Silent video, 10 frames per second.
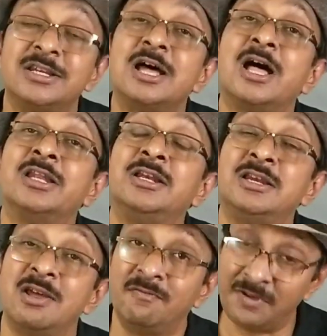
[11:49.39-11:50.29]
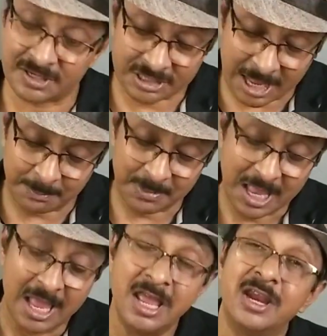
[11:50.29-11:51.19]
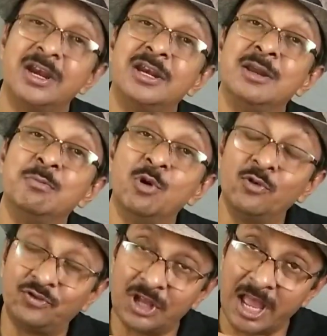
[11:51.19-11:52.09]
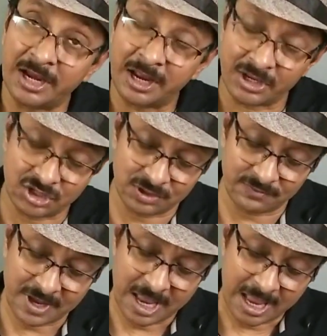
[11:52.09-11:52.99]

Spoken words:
turn it face up, remove the handkerchief,